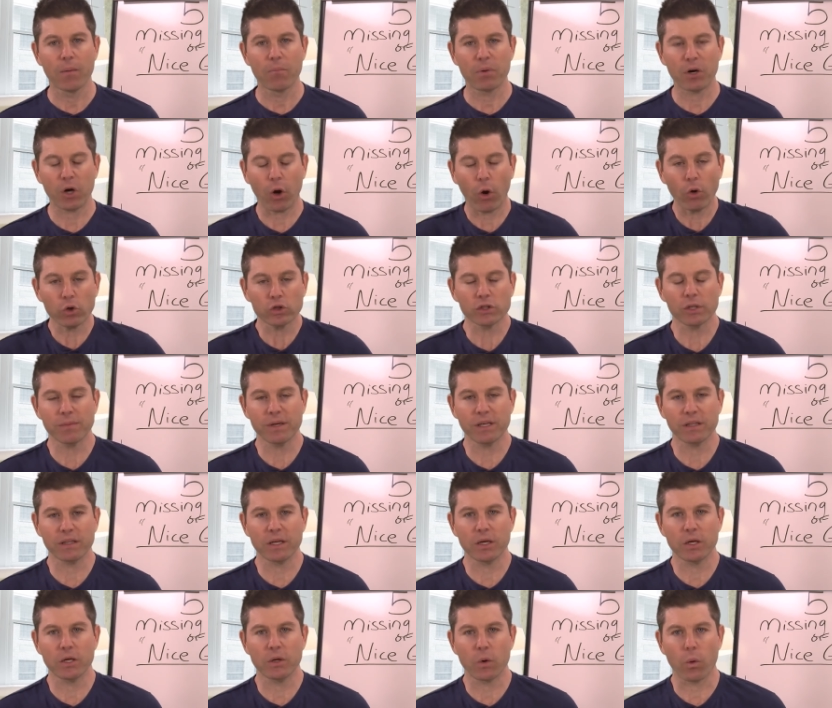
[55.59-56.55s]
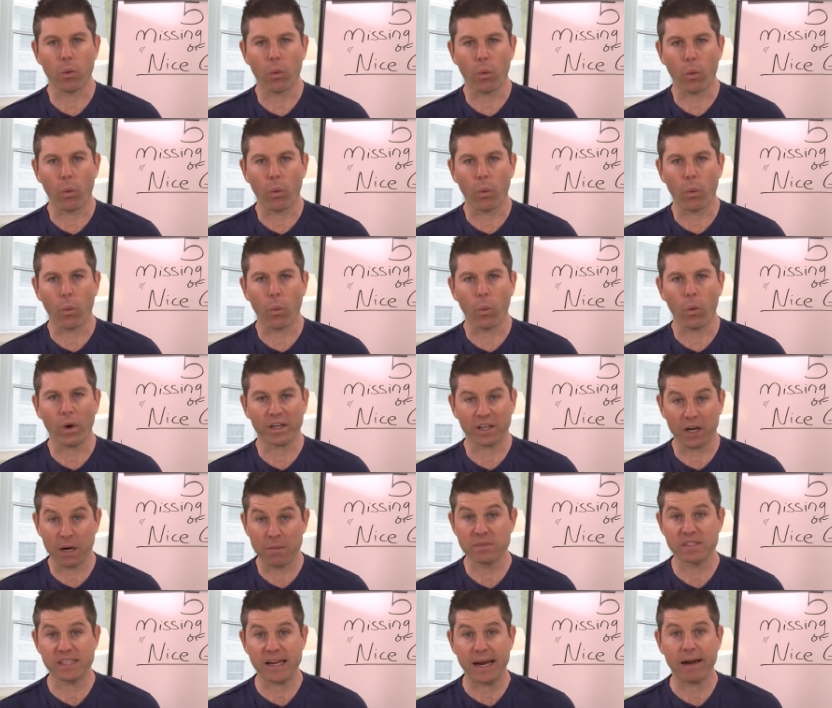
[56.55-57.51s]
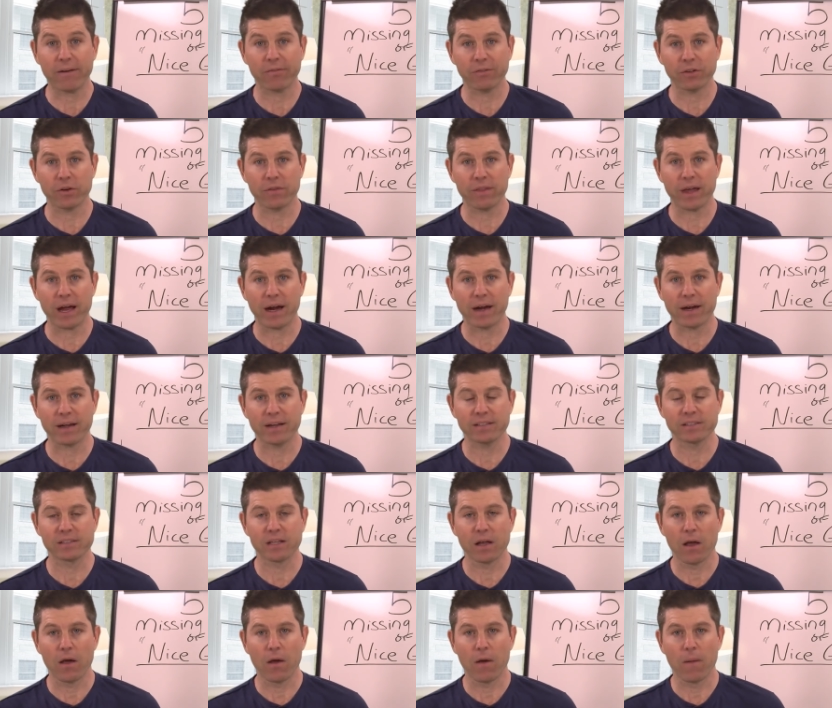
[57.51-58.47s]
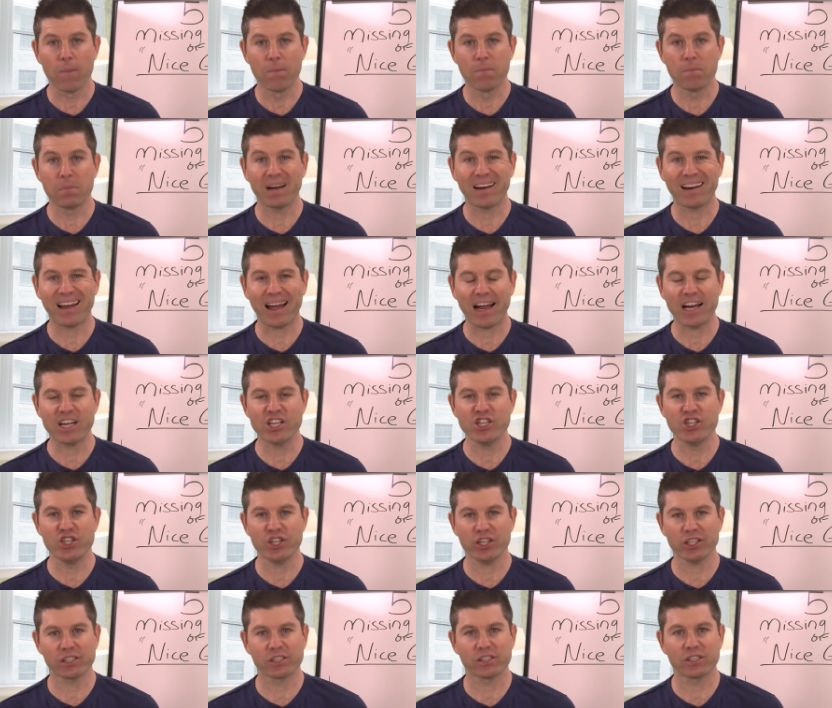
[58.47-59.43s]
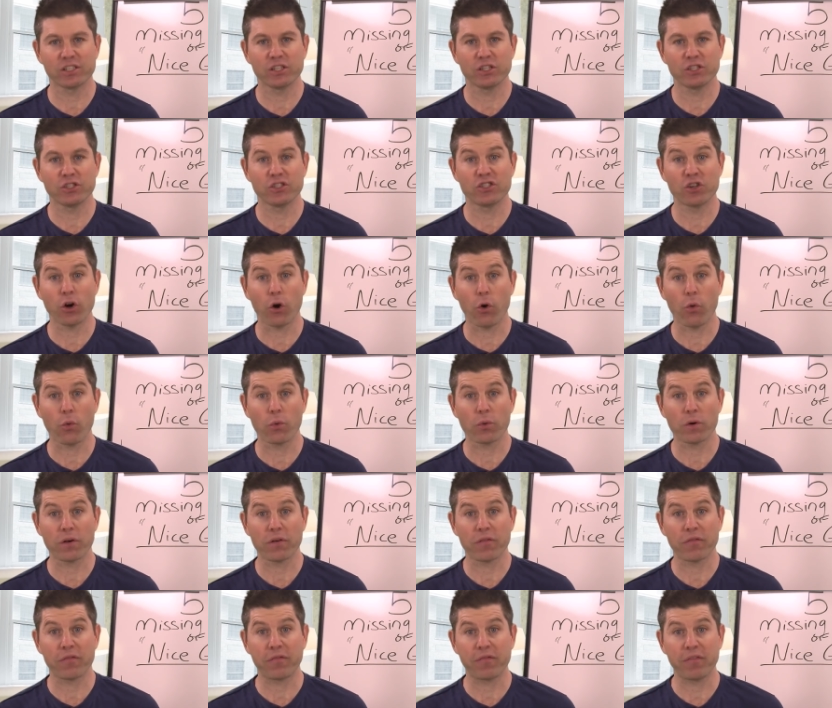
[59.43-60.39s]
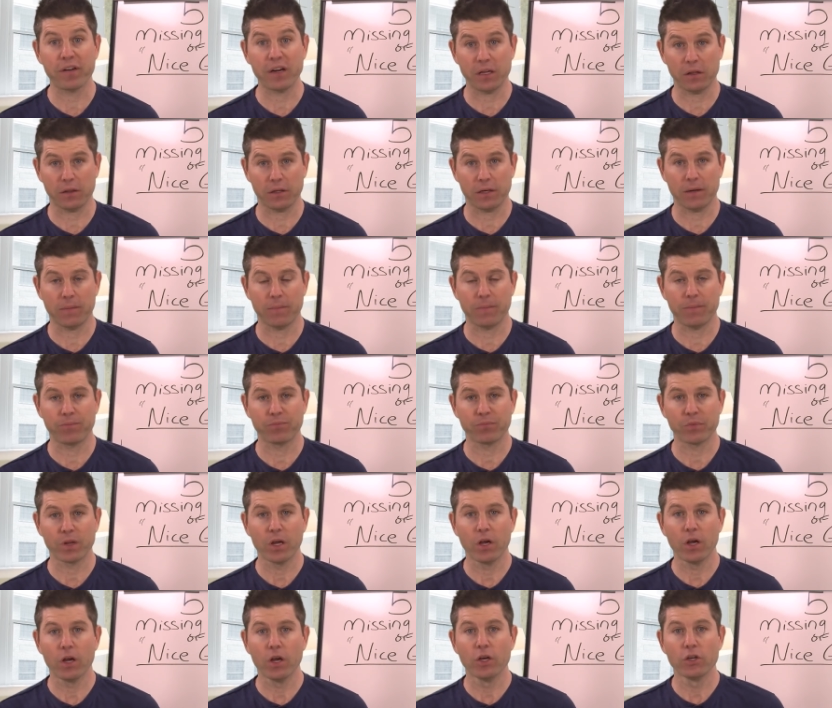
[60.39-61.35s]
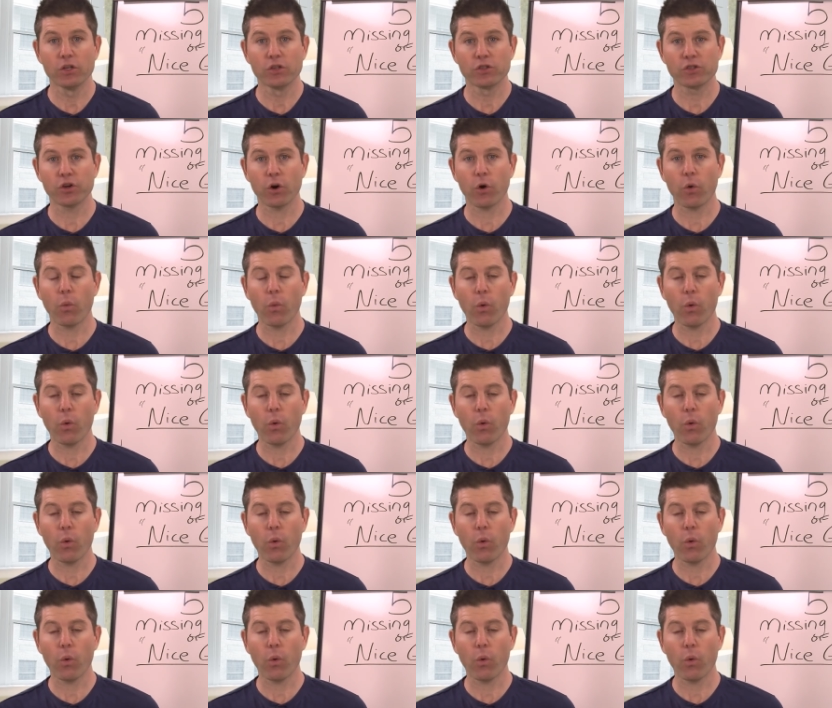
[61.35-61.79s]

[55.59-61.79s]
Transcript: But ultimately, what comes after that is but I just don't feel it. So,